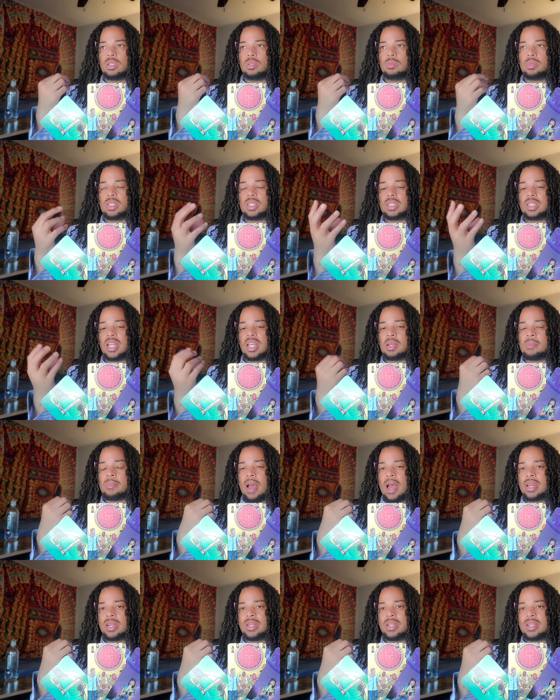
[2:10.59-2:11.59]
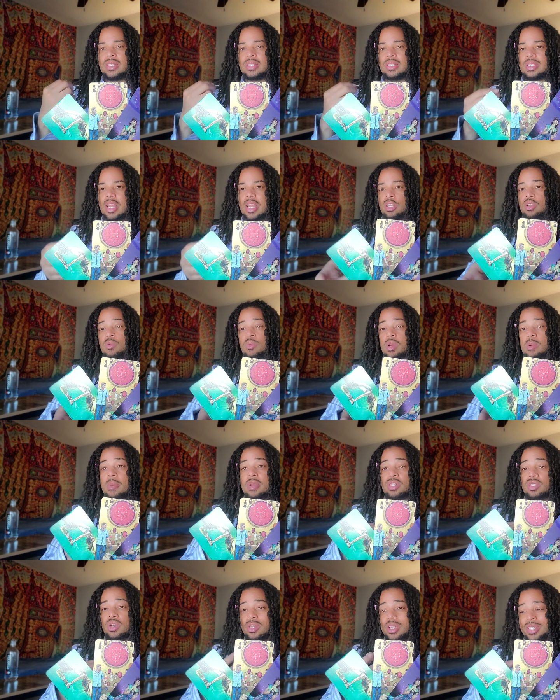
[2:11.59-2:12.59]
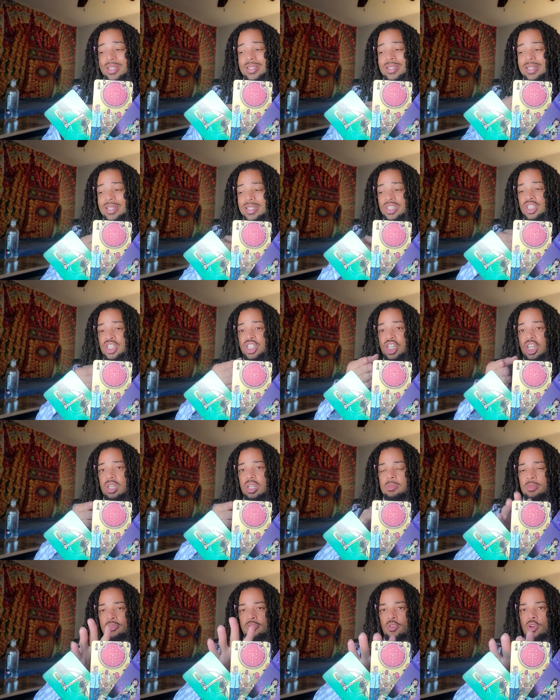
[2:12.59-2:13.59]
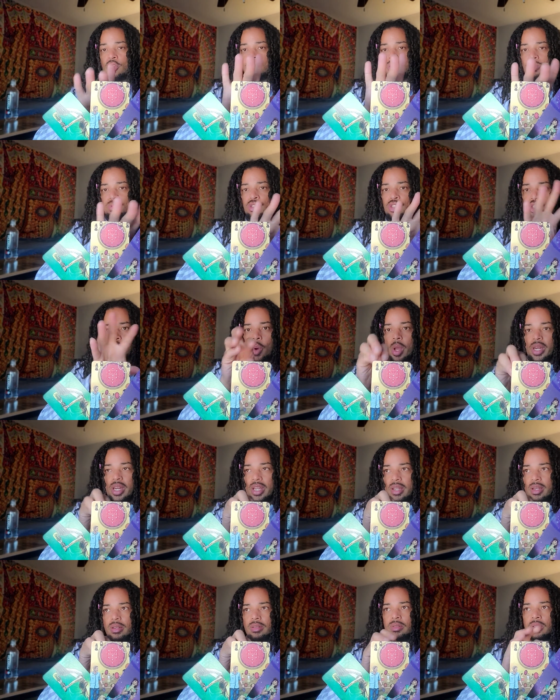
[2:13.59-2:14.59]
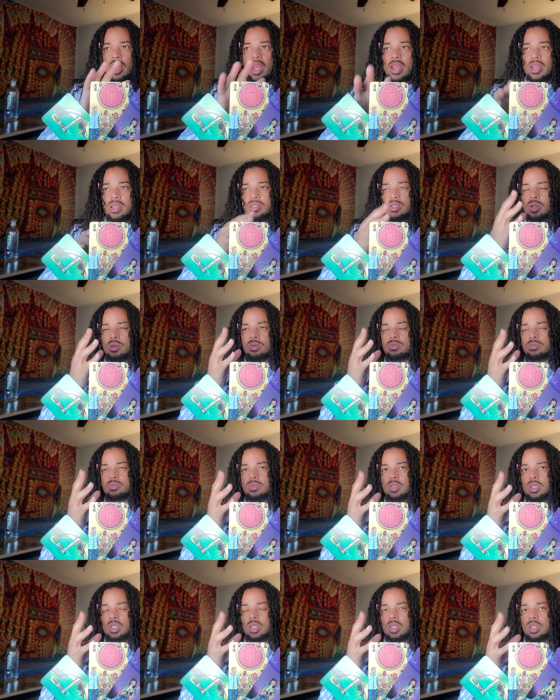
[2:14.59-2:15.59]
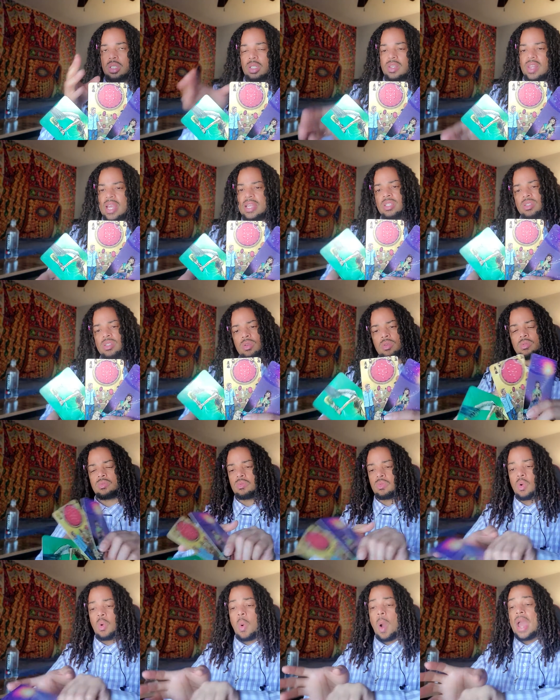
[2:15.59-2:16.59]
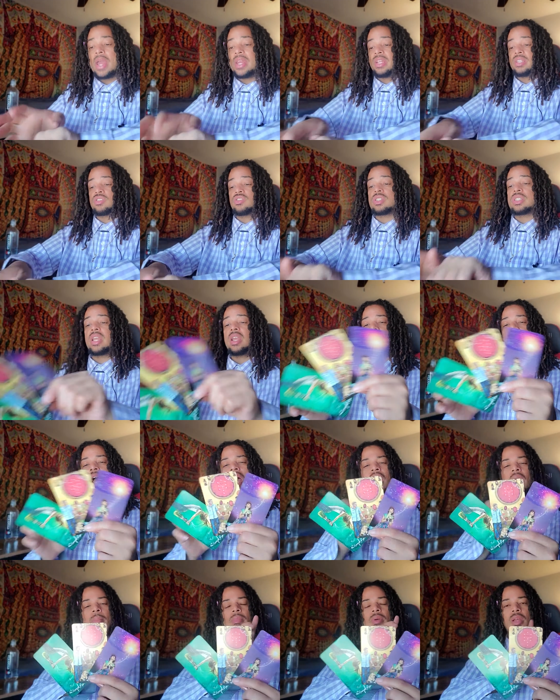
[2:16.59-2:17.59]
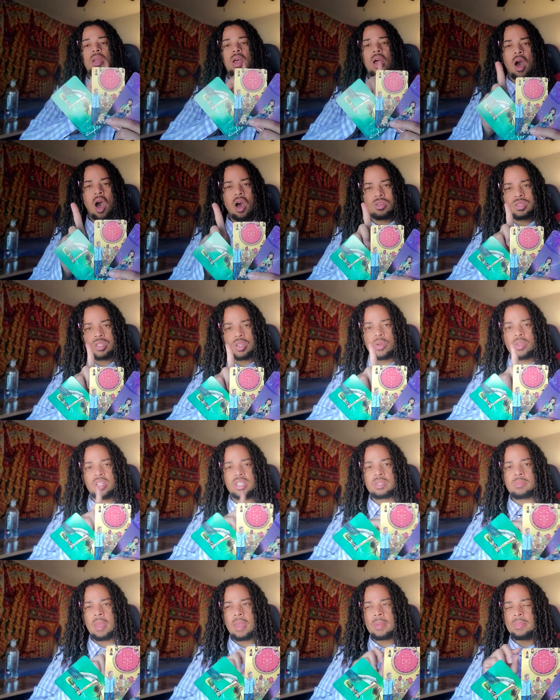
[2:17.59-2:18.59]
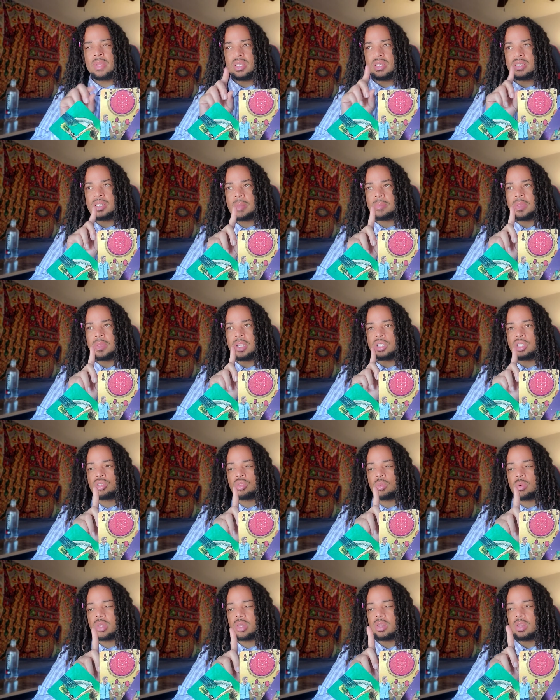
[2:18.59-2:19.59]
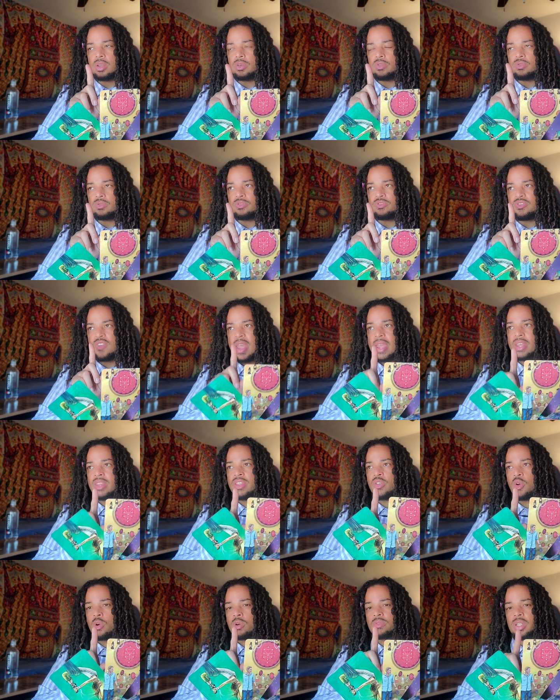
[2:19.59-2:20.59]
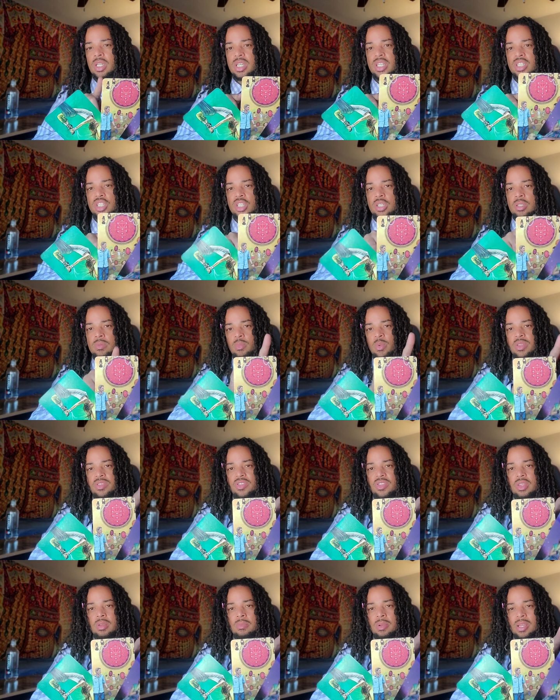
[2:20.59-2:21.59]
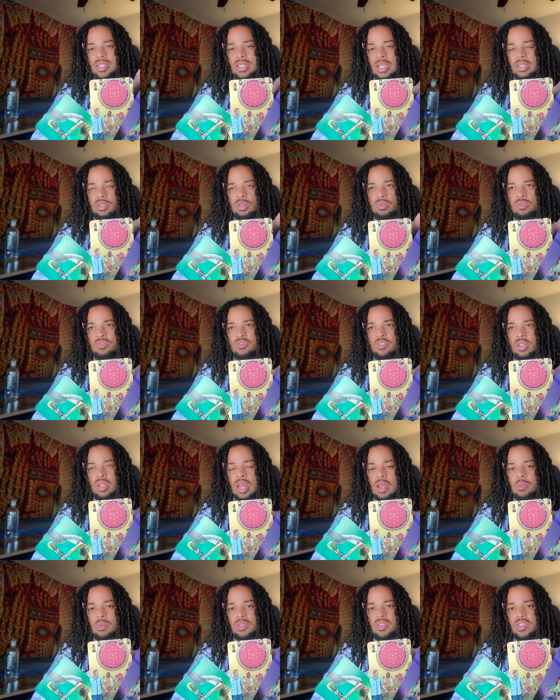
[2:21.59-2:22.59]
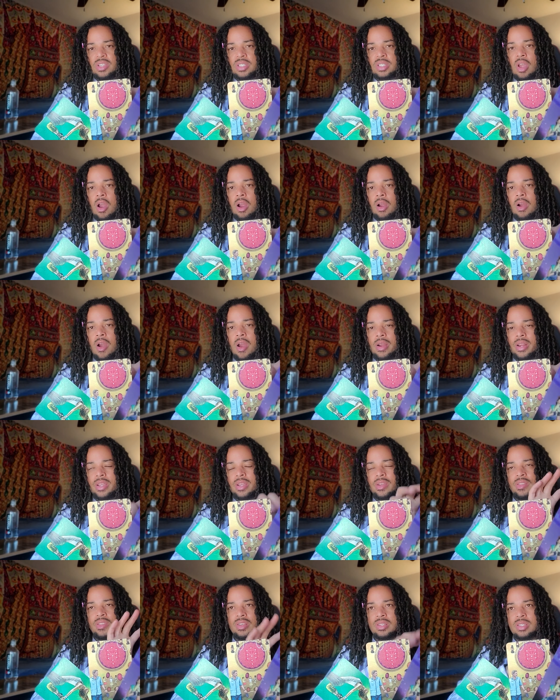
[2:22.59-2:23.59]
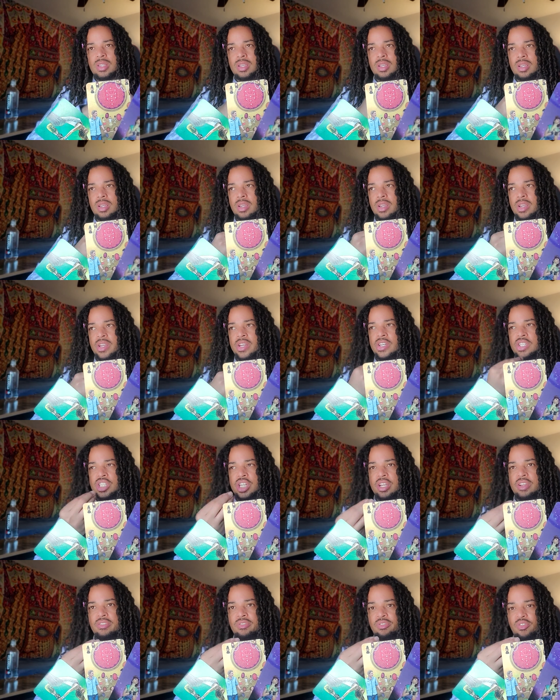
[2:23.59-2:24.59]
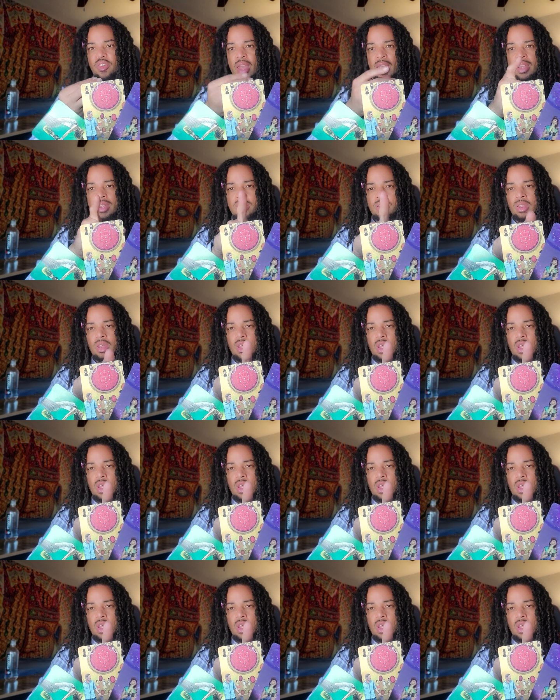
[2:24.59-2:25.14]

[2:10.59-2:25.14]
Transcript: But the thing about it is, is that you want to make sure that it's legit before you join it, okay? So that's quite interesting. Um, also, this may be something to do with faith or religion with because I do feel like with the star card here, there's a, an energy of faith.